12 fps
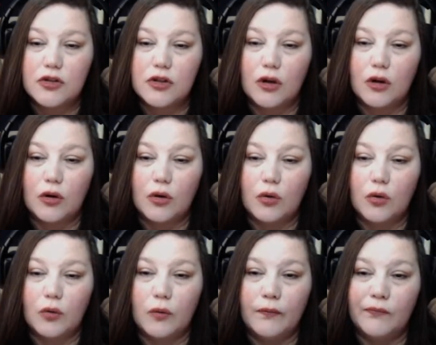
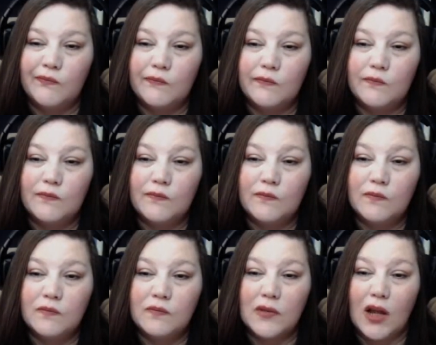so
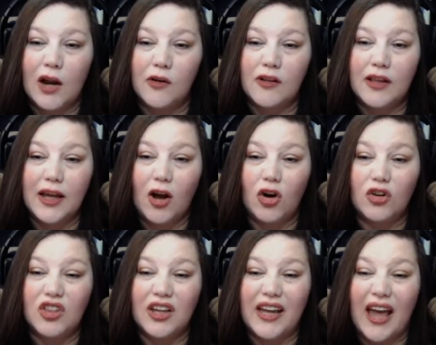I really
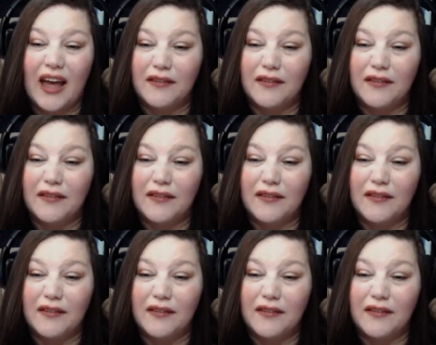hardly